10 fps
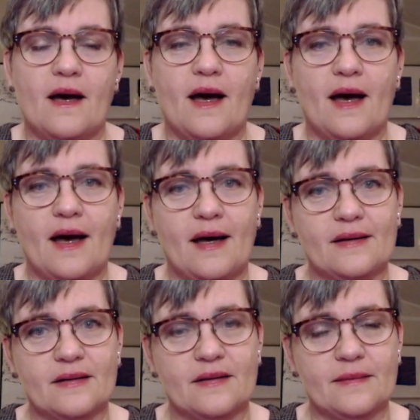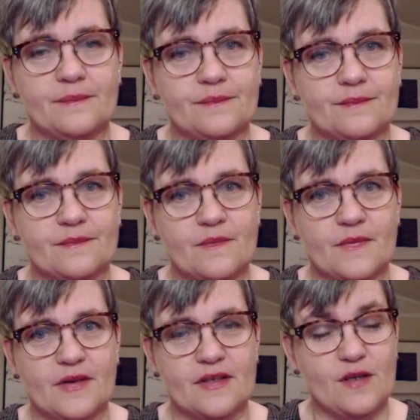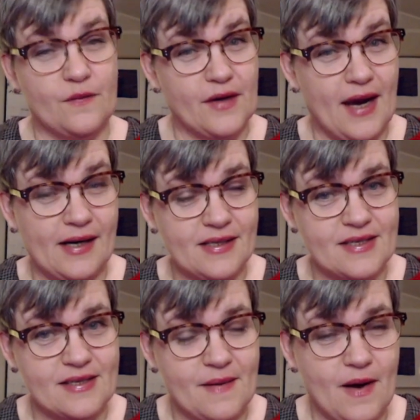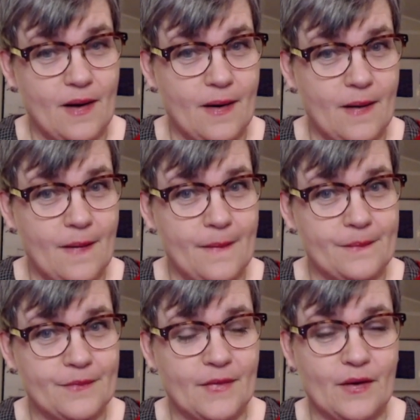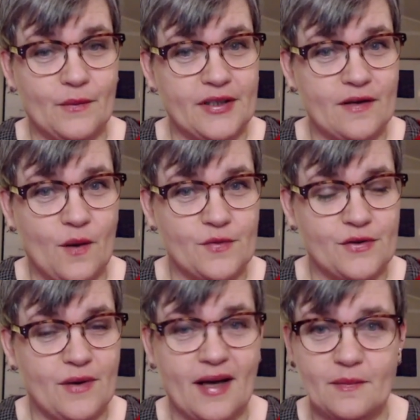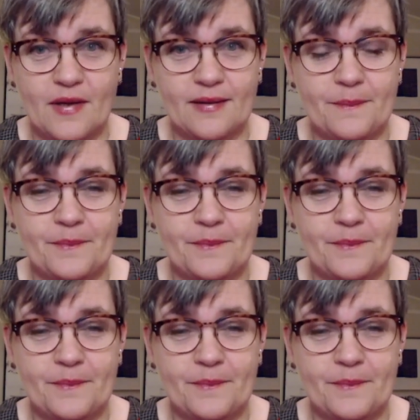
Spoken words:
And something else, when it comes to admin,